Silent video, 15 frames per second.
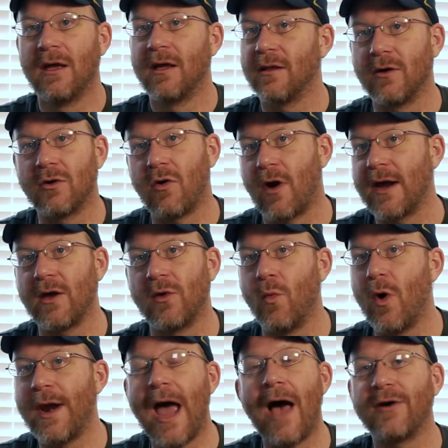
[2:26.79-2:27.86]
They're cranking
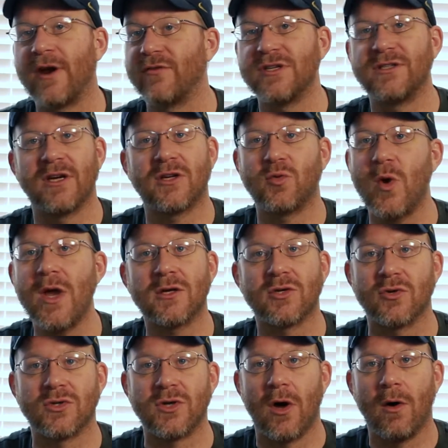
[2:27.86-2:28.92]
one out every 6 weeks
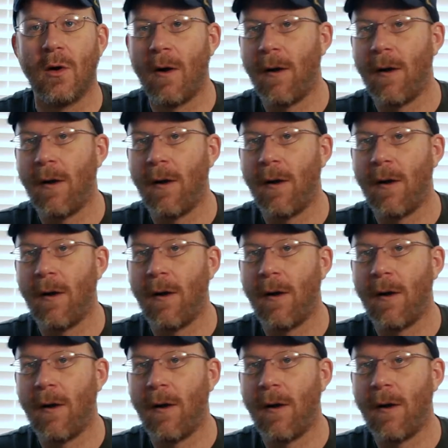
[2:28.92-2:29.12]
or so.